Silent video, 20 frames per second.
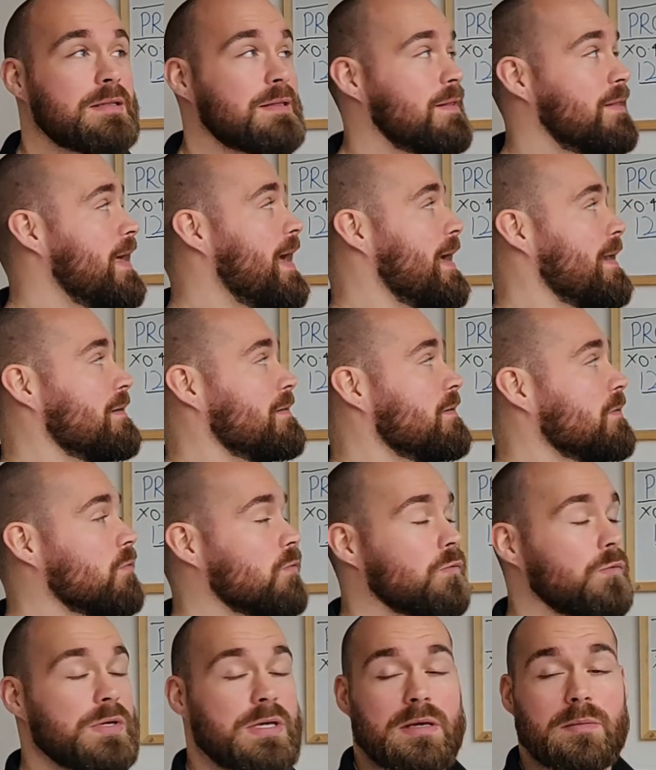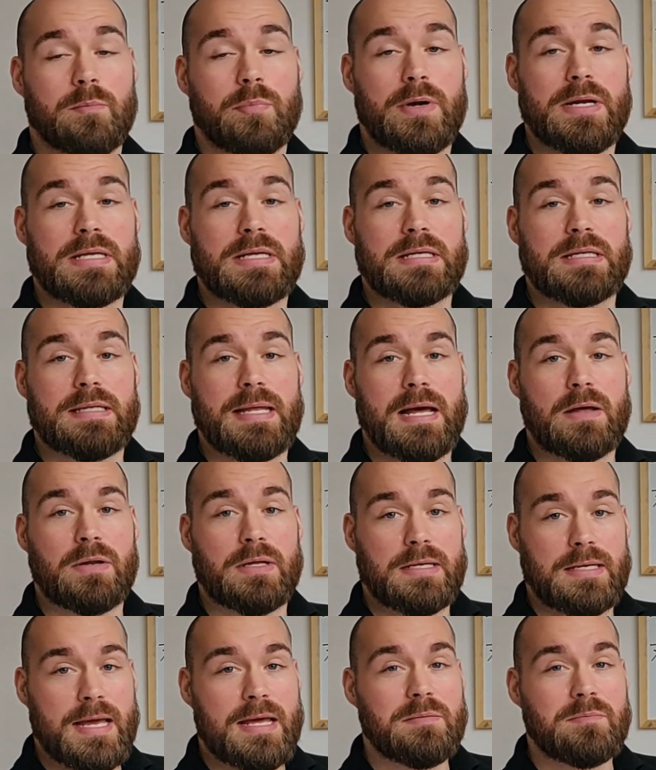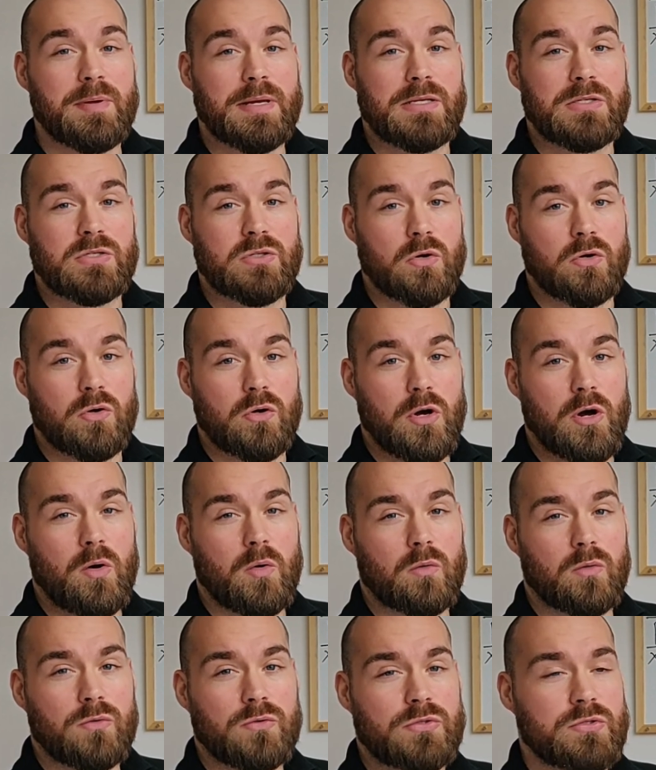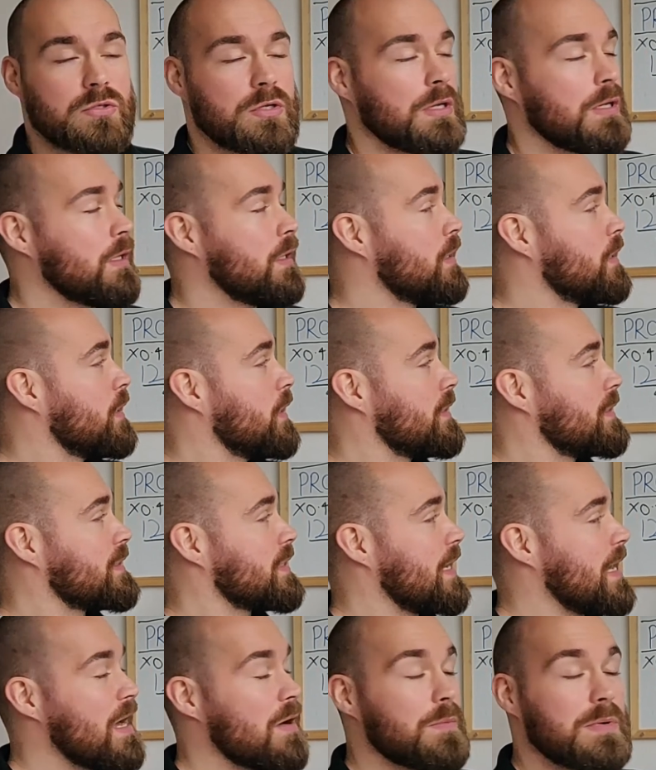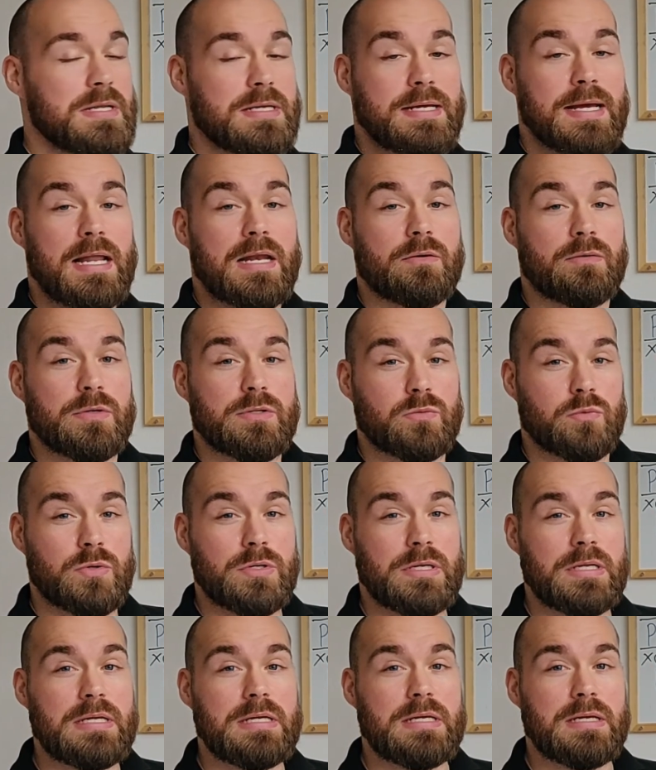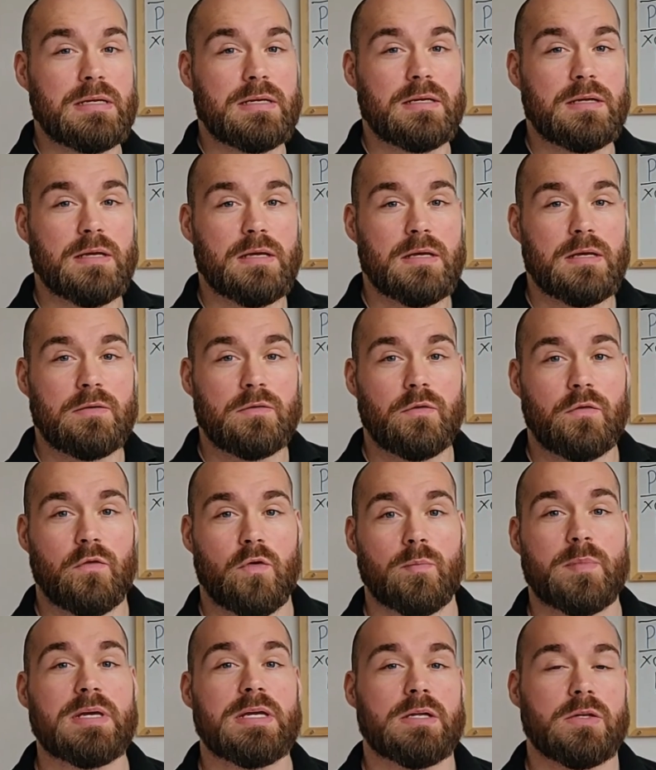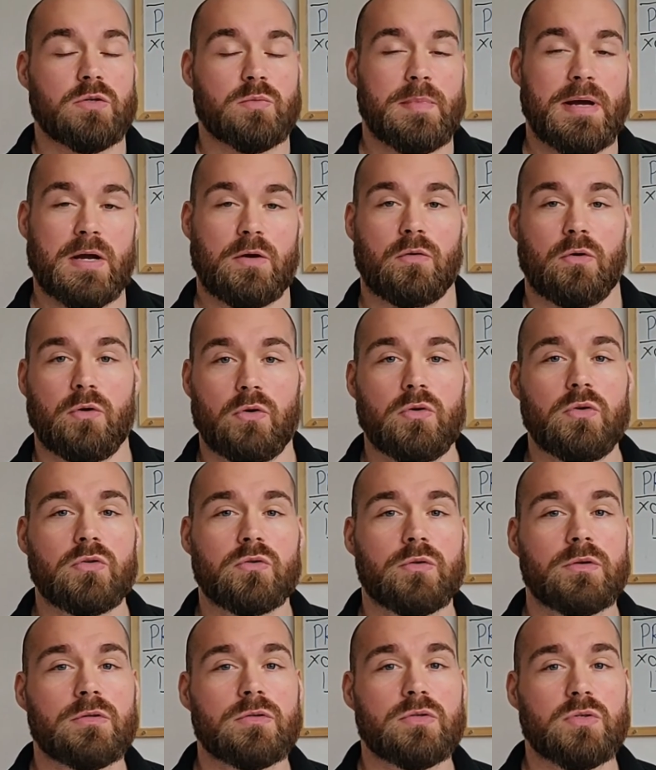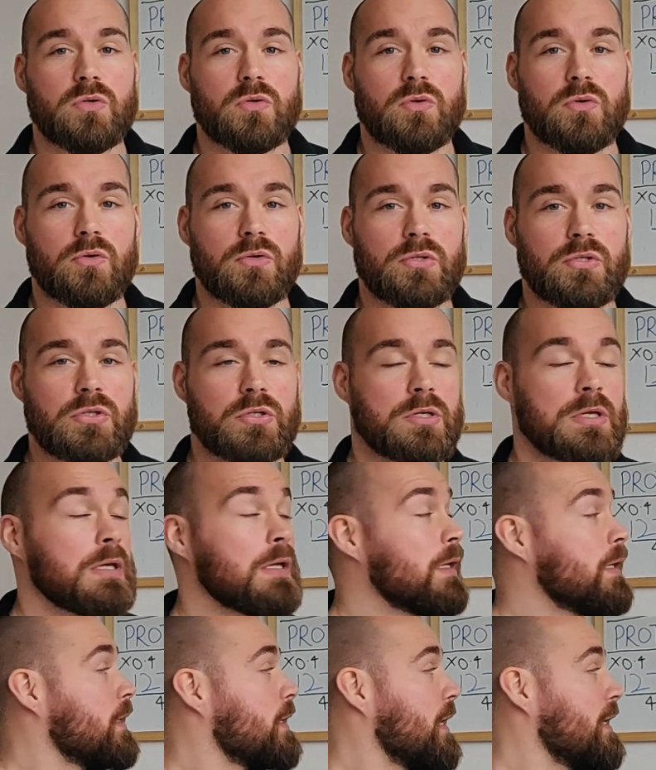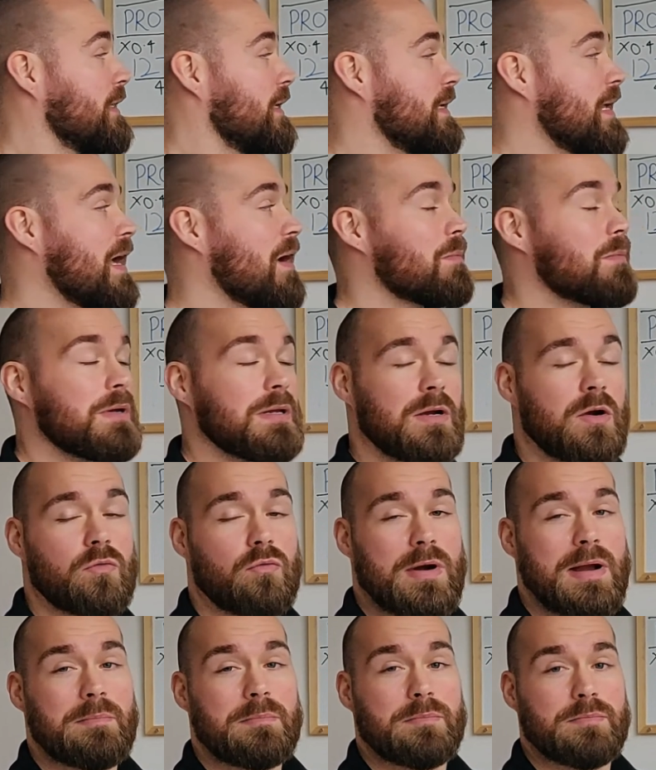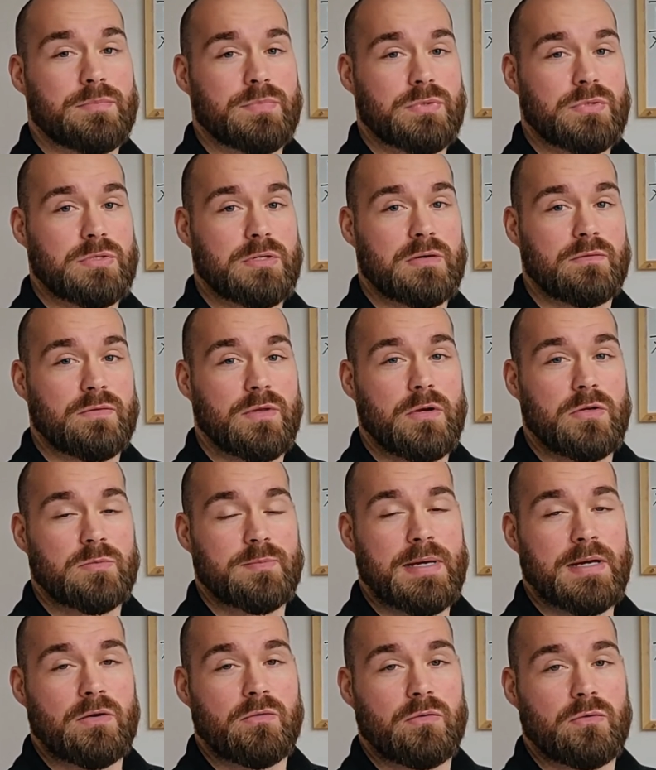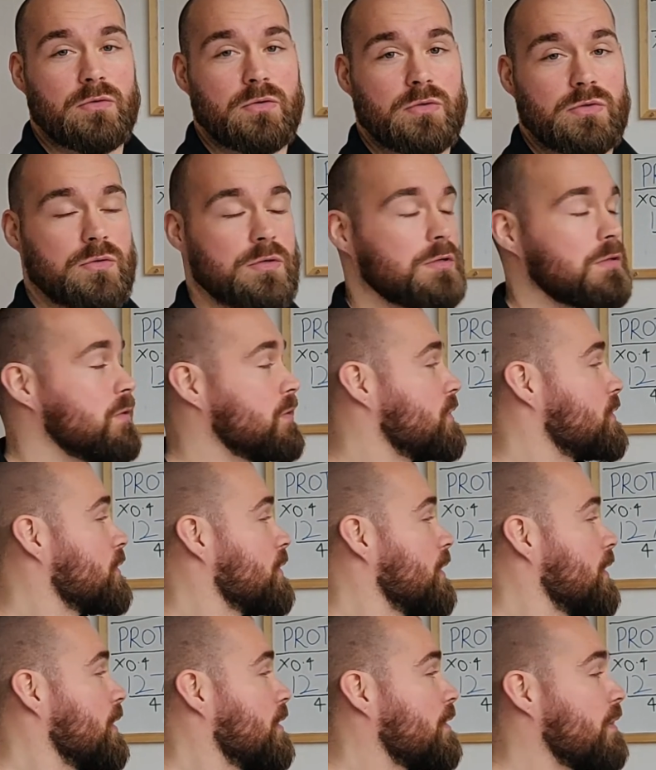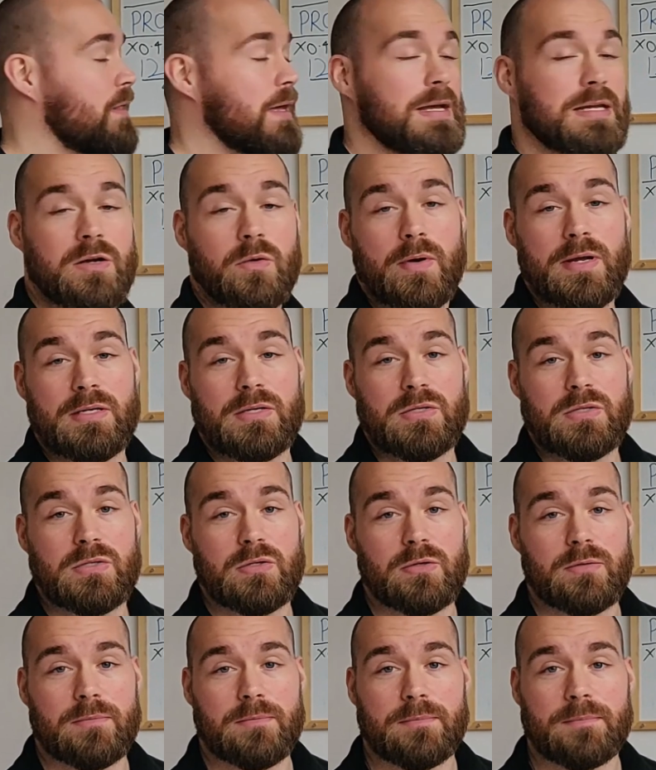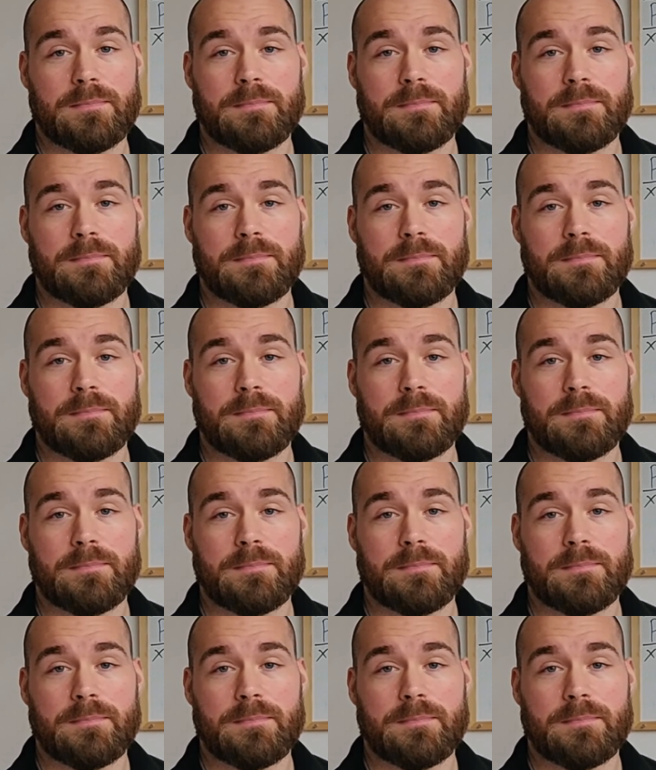Then we can break it down again based on goals as to how many calories we need from each macronutrient source, and then how many grams of those macronutrients that equates to.